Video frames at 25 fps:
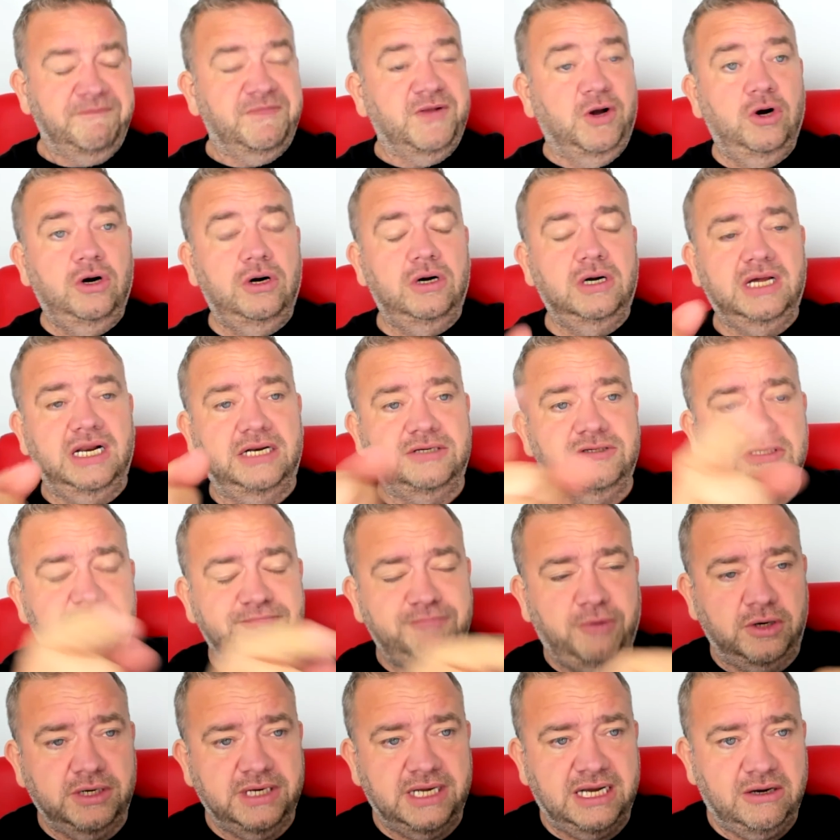Oh, and can I just
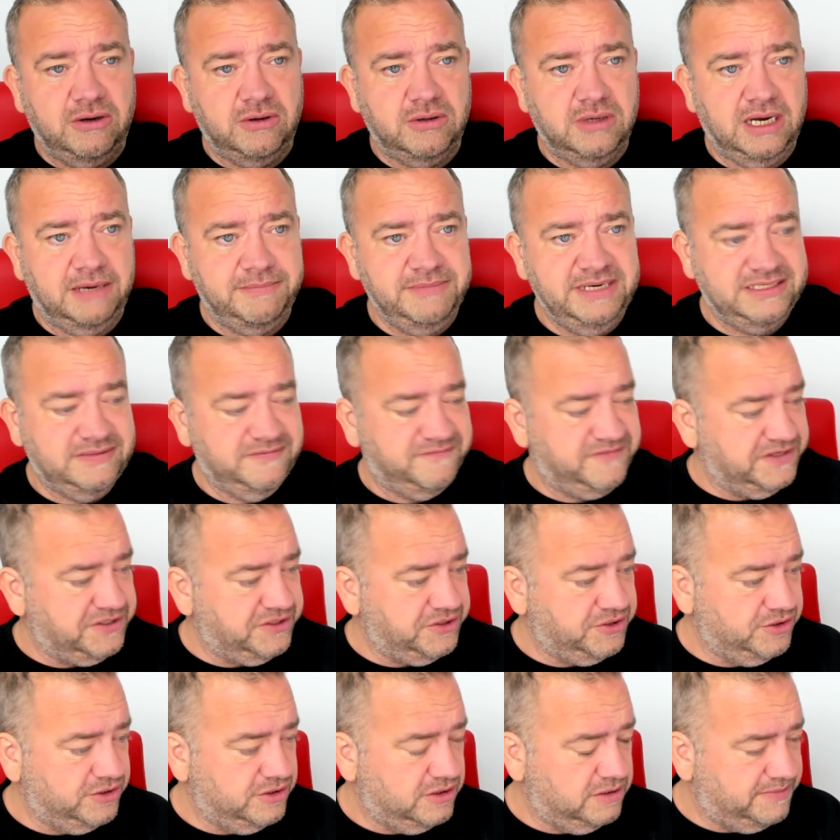point out? I made a
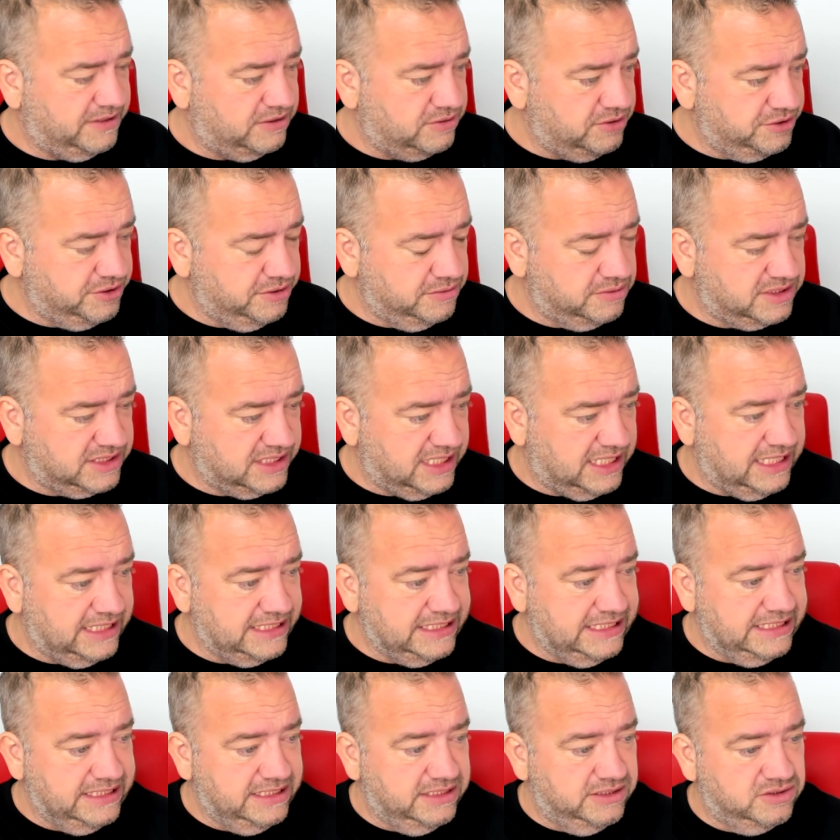video about the new
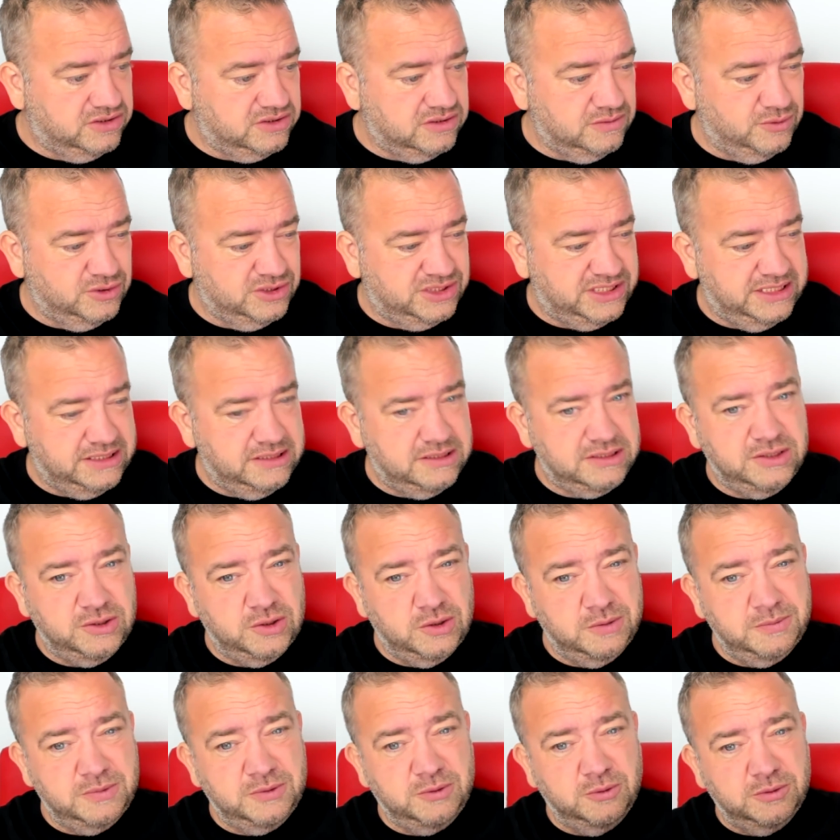signing, and someone said, you
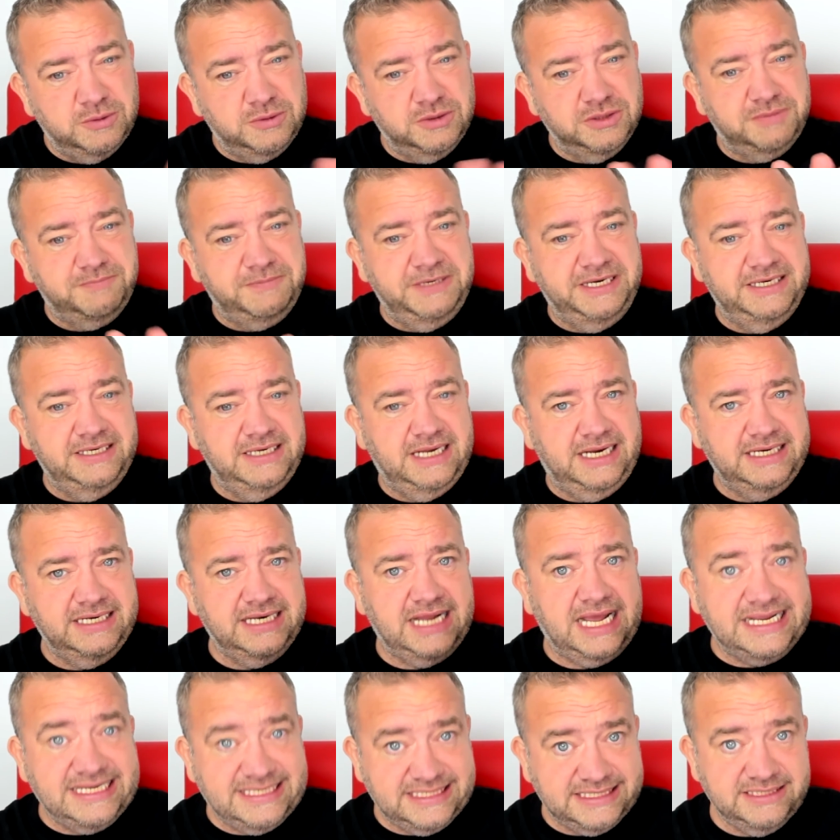know, they were just being like
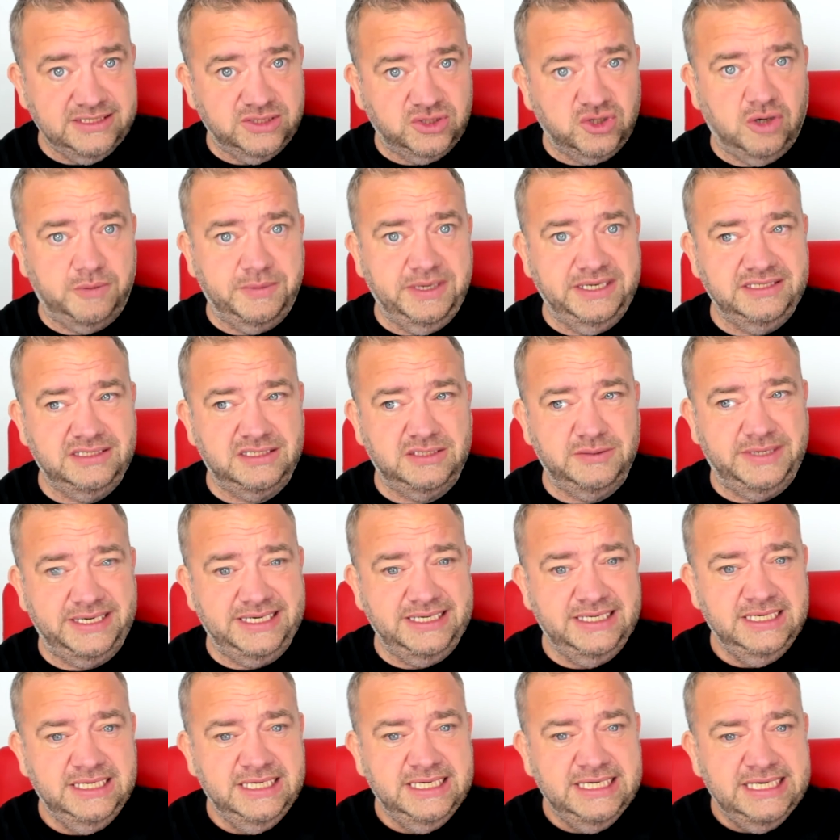nice in the comments, and they went,
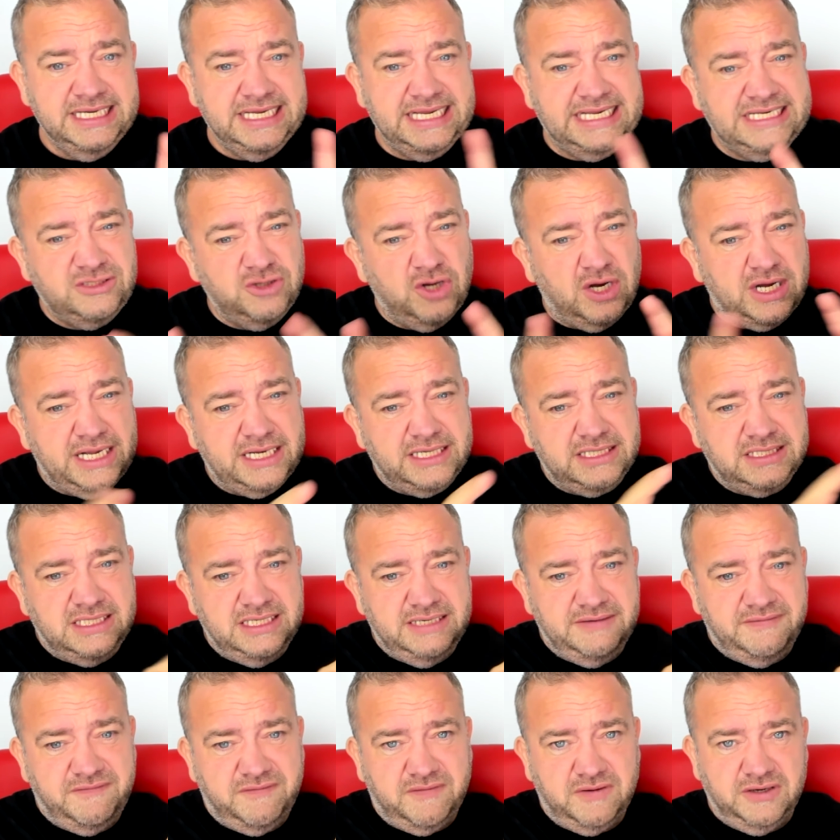"He's not actually,
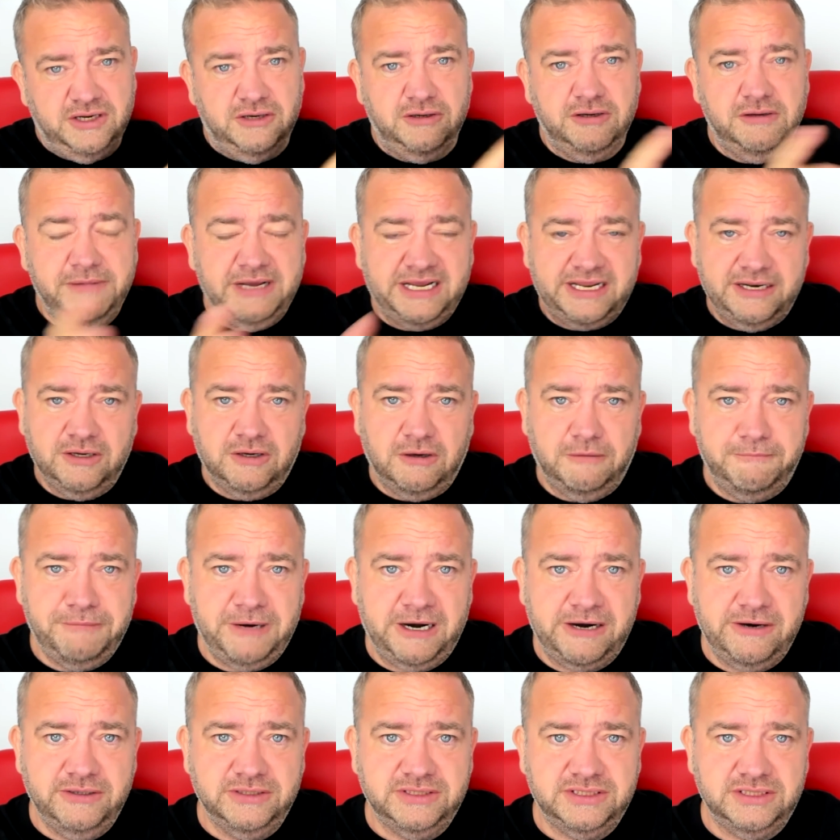you know, you're making a
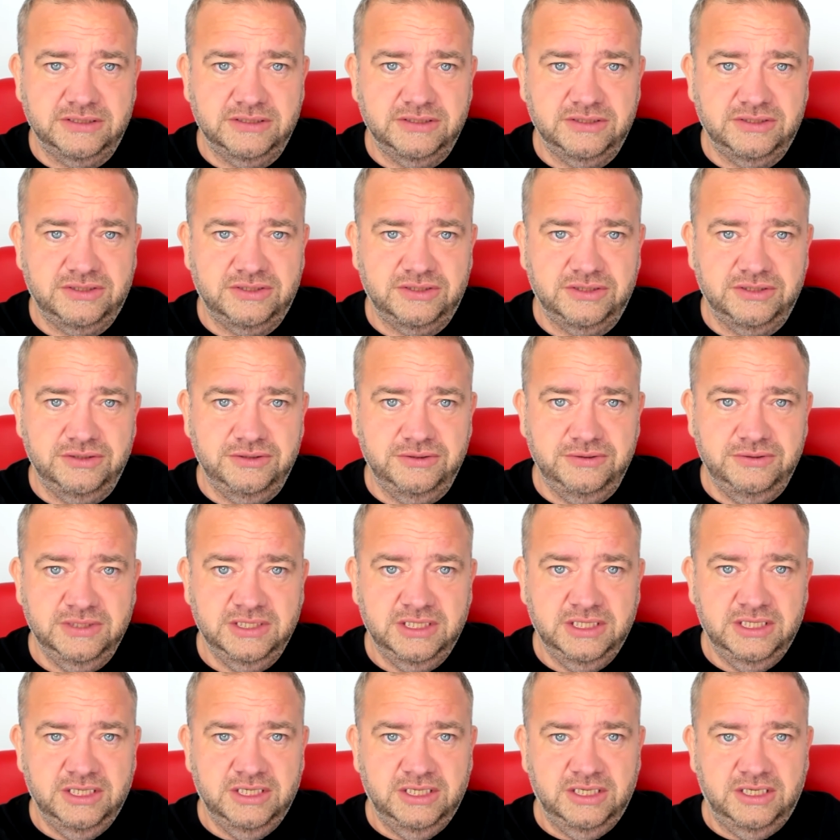comparison to
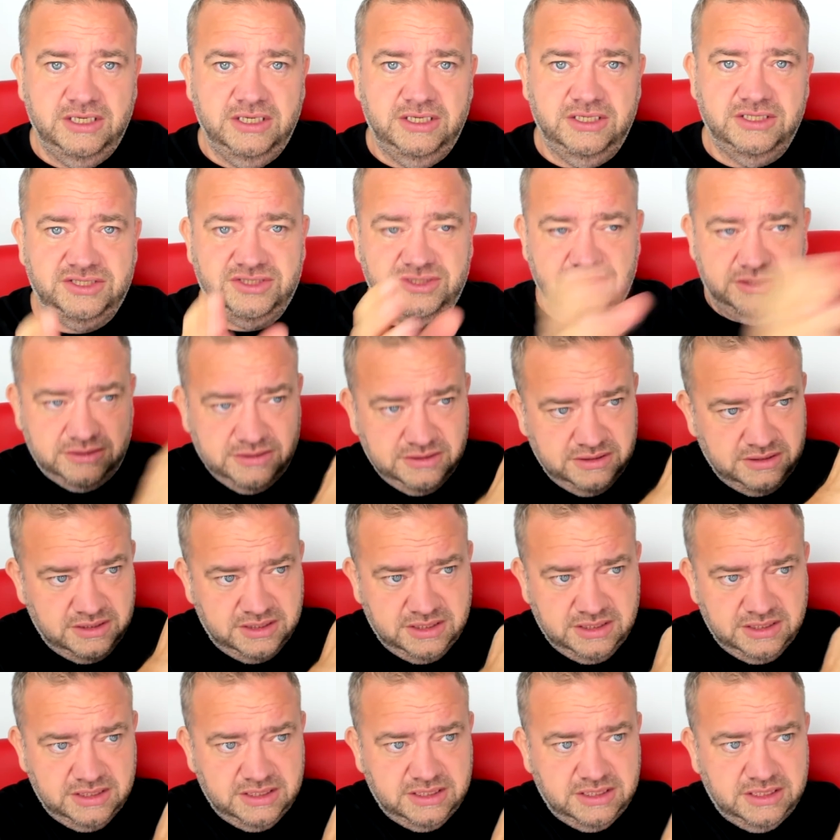uh, Son, uh,
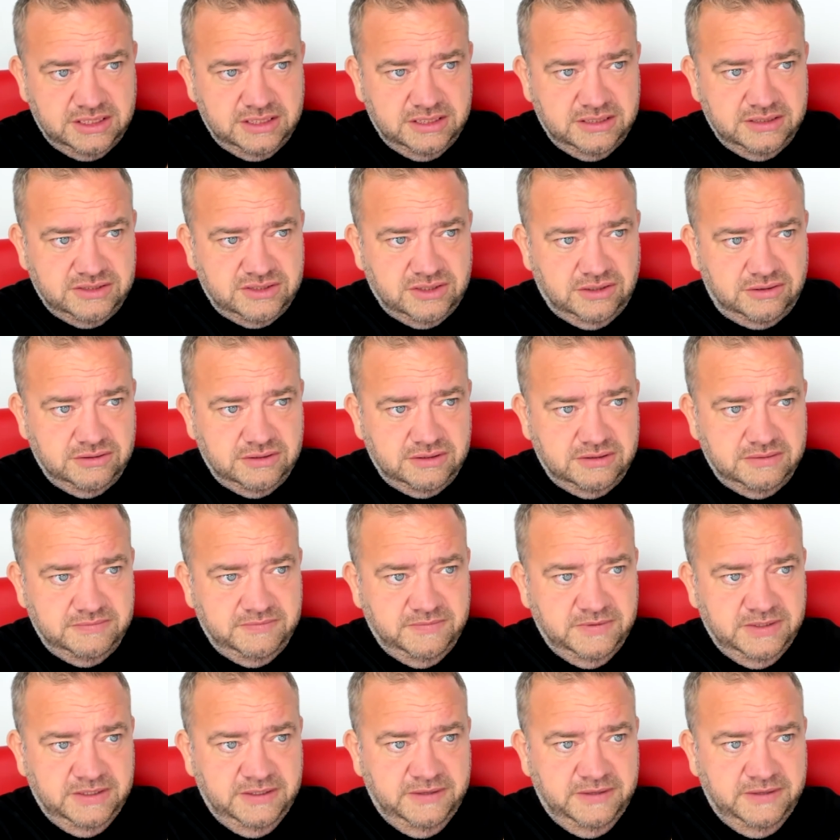uh, Tottenham.